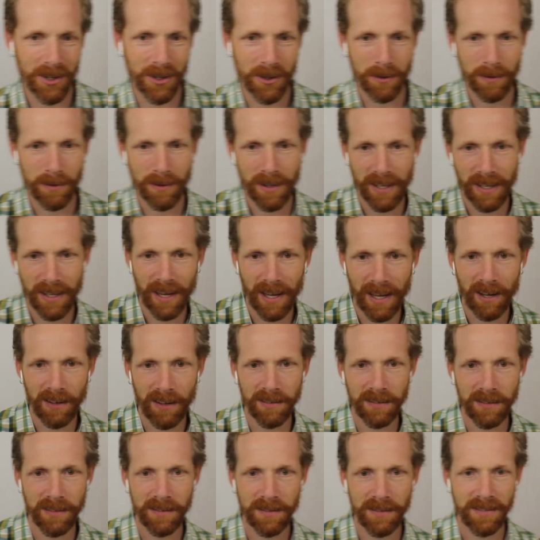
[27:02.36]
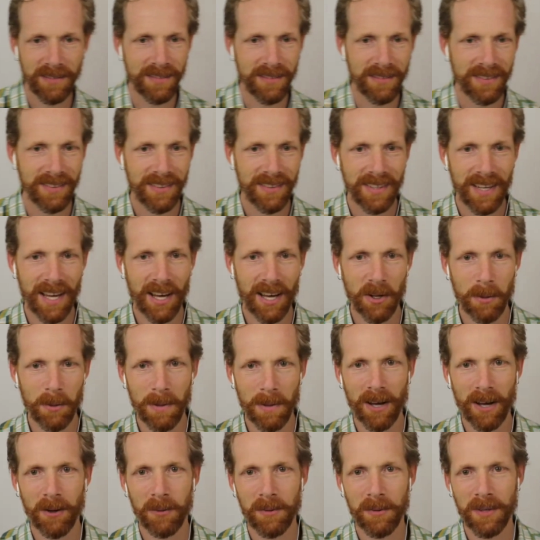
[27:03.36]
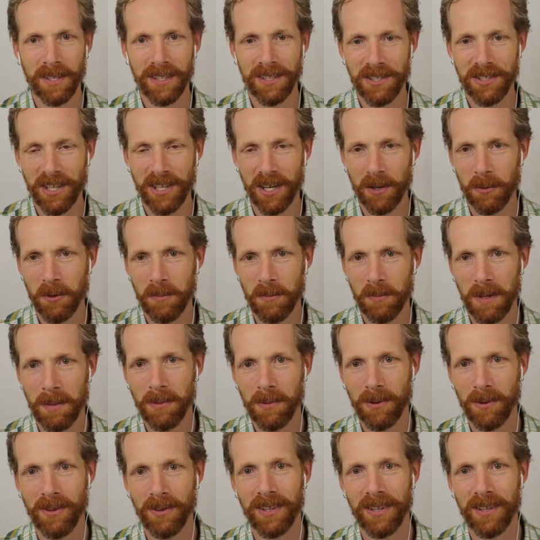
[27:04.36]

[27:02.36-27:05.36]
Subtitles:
like out and about, we can share with people that?